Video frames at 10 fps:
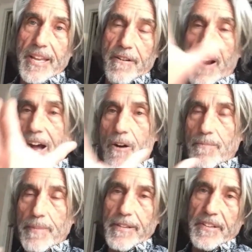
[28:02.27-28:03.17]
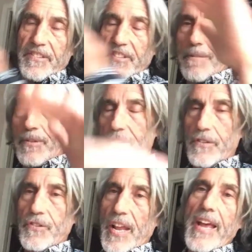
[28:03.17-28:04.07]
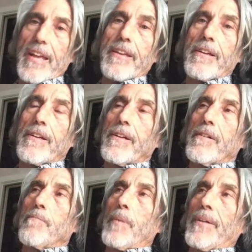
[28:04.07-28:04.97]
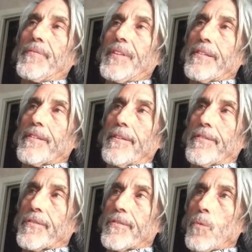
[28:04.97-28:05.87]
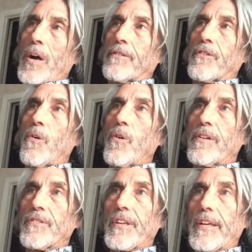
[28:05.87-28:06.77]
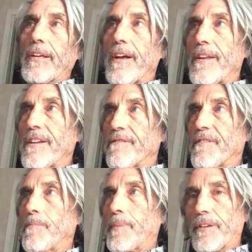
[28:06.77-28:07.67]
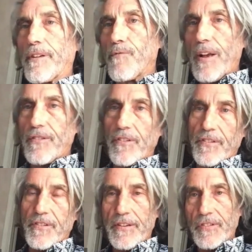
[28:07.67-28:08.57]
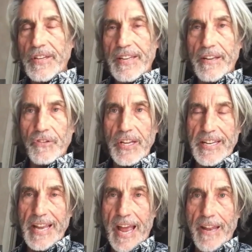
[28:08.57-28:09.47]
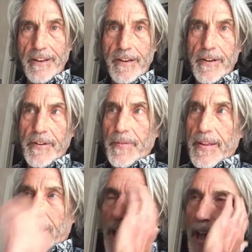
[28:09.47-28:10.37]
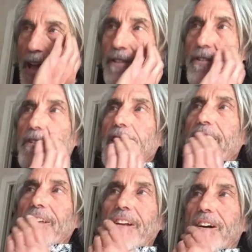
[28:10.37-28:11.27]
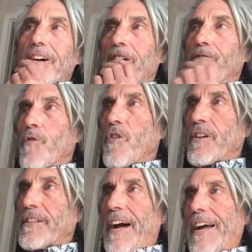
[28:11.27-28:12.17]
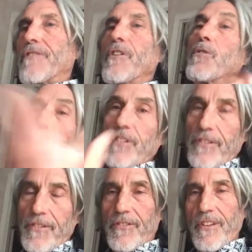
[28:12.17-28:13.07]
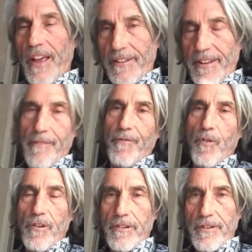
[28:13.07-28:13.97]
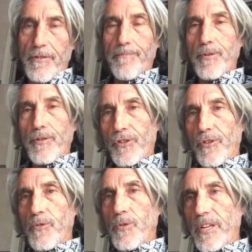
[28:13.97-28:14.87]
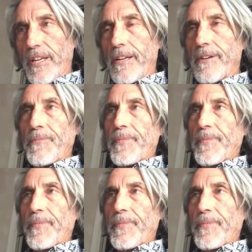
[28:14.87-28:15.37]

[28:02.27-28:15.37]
in or out because it seems to stay. But this is what's causing an irritability, restlessness, and discontent. And you're getting a wrong diagnosis, and therefore you're pursuing